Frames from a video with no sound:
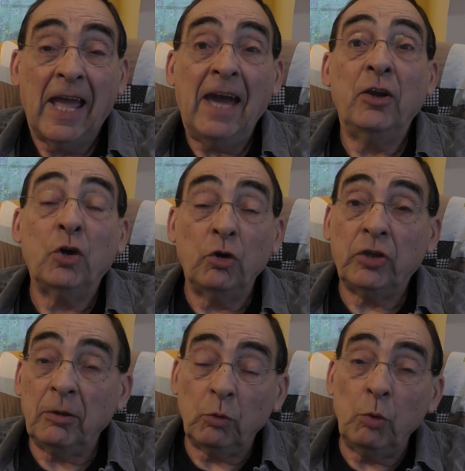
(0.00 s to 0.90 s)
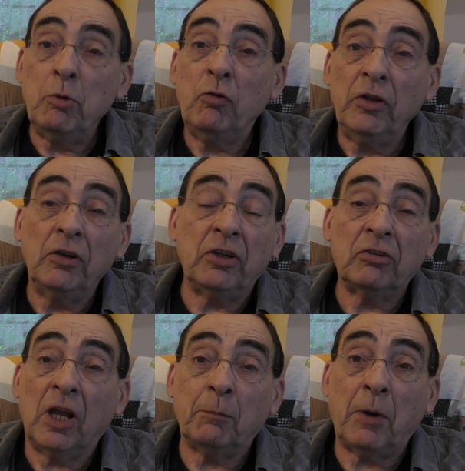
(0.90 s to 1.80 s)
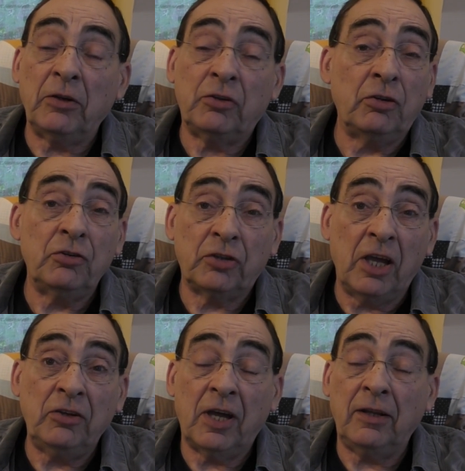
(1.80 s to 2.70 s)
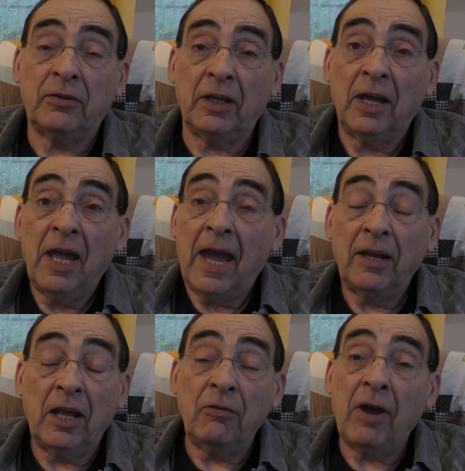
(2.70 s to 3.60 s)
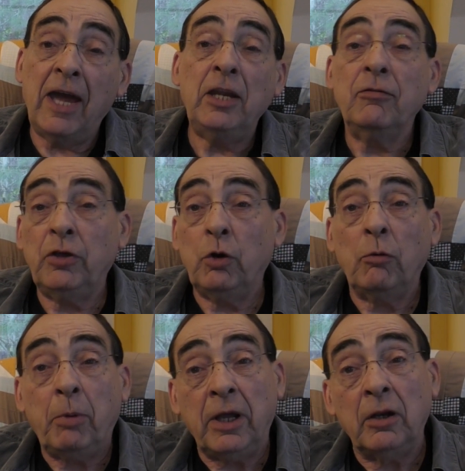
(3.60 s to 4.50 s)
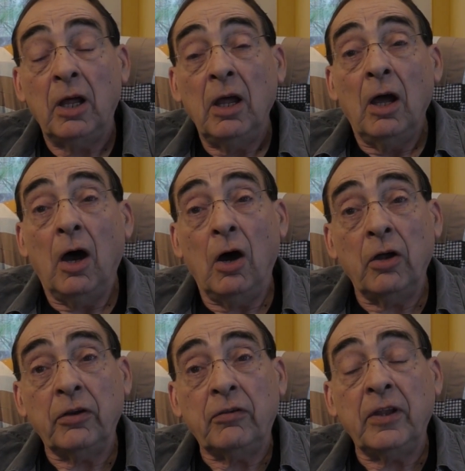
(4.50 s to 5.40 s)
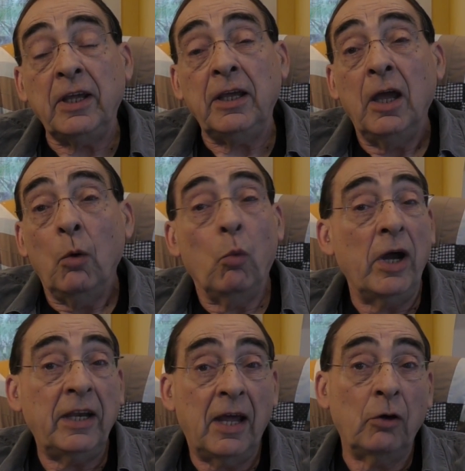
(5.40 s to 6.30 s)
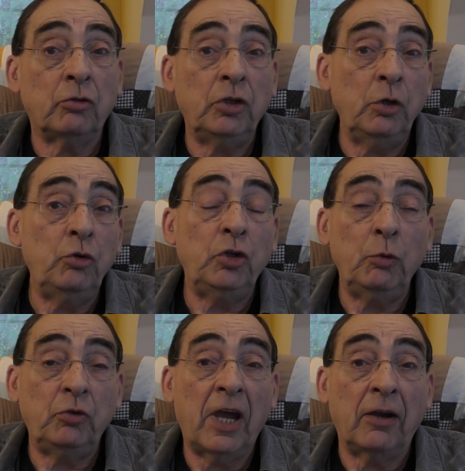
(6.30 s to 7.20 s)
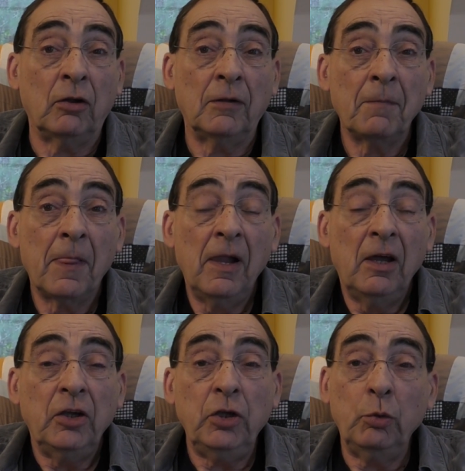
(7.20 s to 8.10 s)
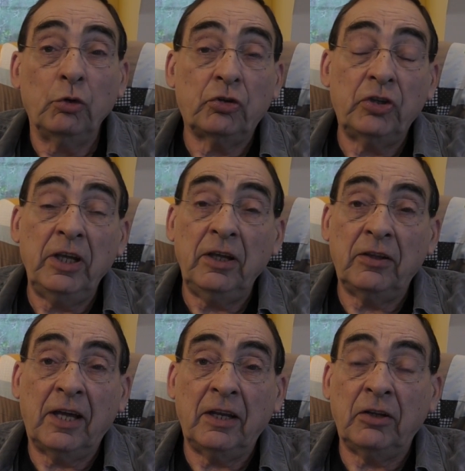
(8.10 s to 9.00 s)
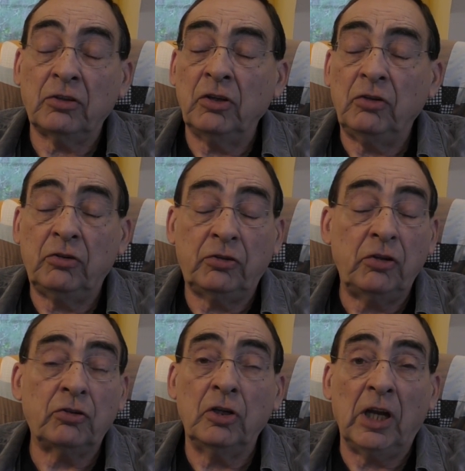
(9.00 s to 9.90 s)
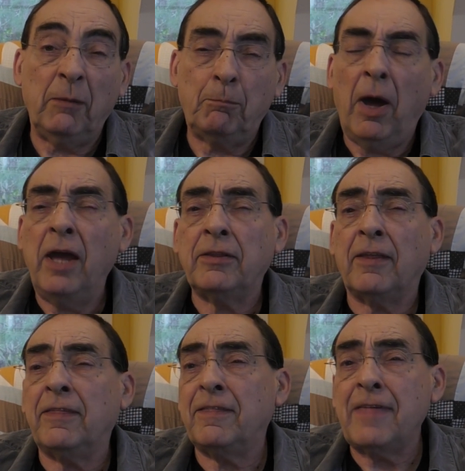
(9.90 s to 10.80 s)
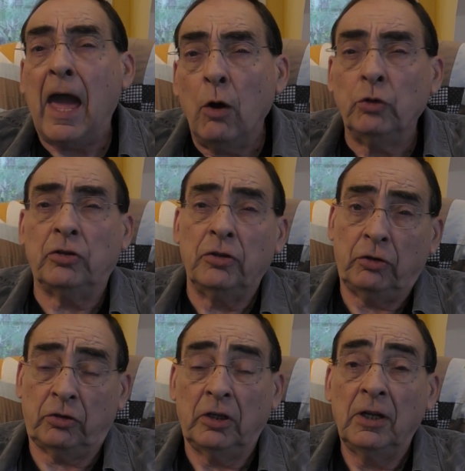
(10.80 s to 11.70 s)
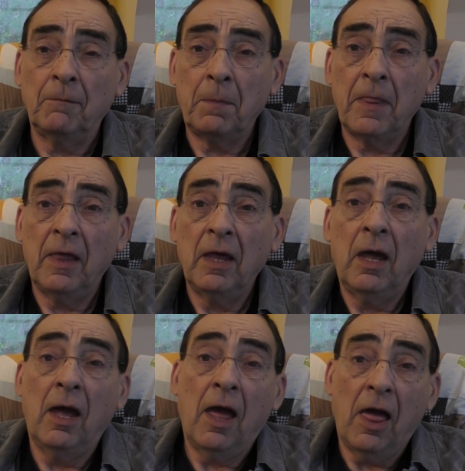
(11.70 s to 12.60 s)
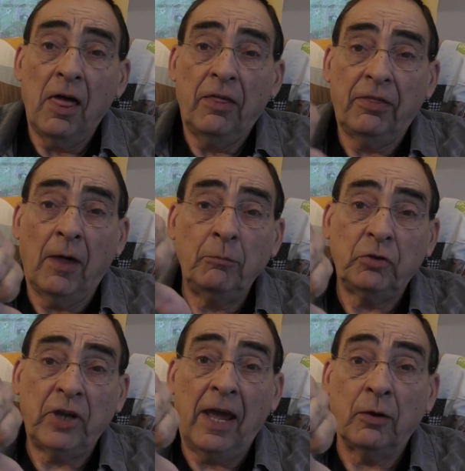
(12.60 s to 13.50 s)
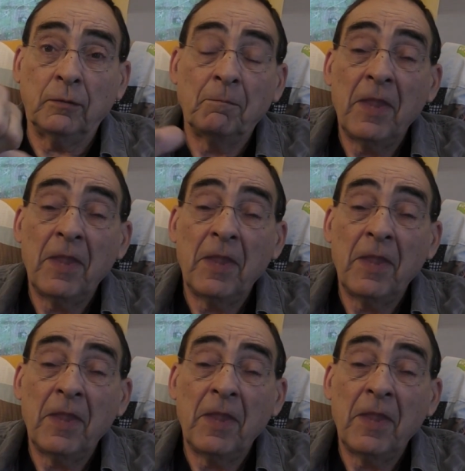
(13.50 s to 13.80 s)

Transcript: And, of course, removing the dislike button doesn't change anything. And if any of you have been on the White House YouTube channel, you will see that it is consistently by the thousands thumbs down.